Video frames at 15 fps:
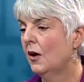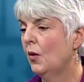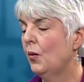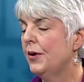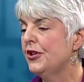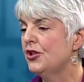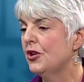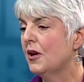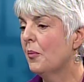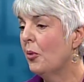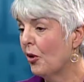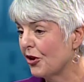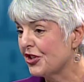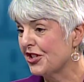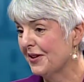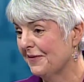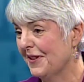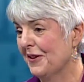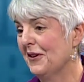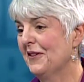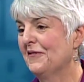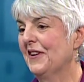We took a portion of
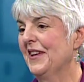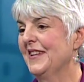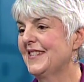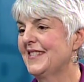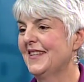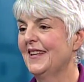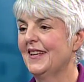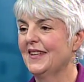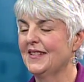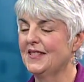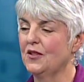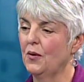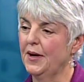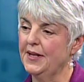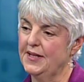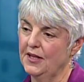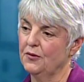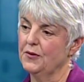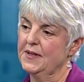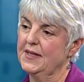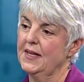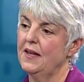their advice. So I did
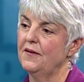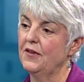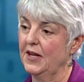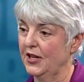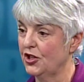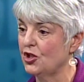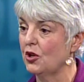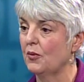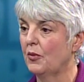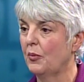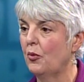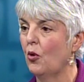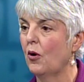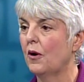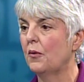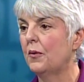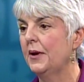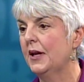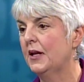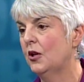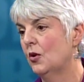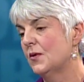receive an interim report.
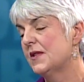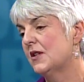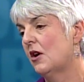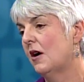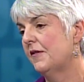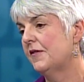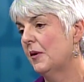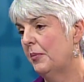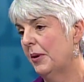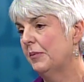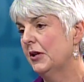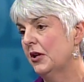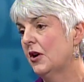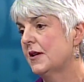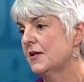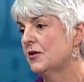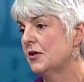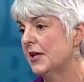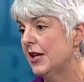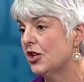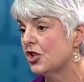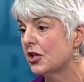We closed off the public
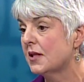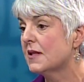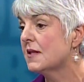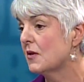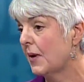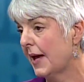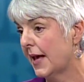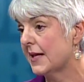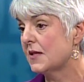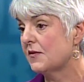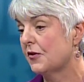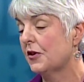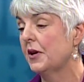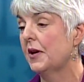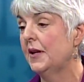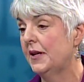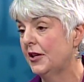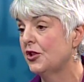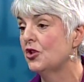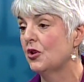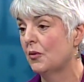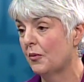consultation, so I asked for an
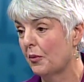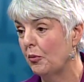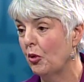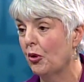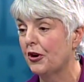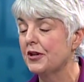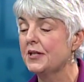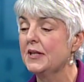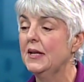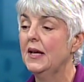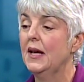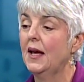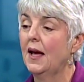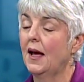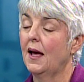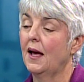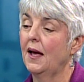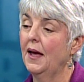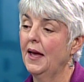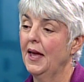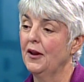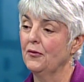interim report
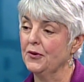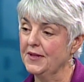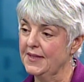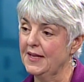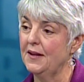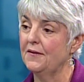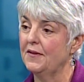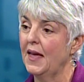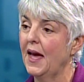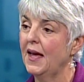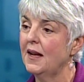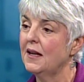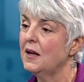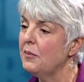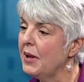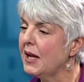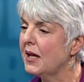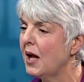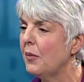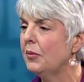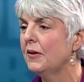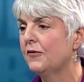and received that, and it made a
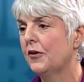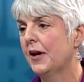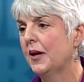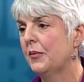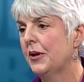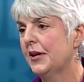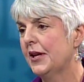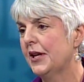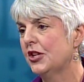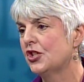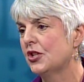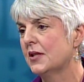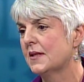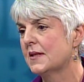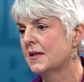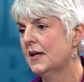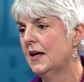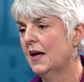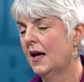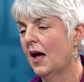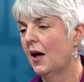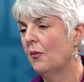couple of recommendations.
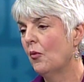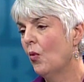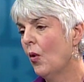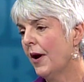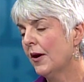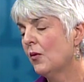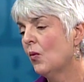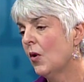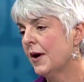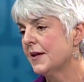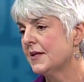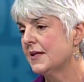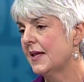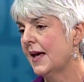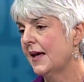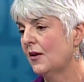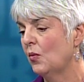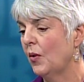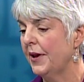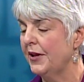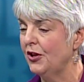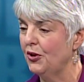One was that
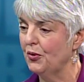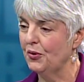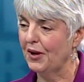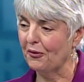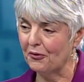when you get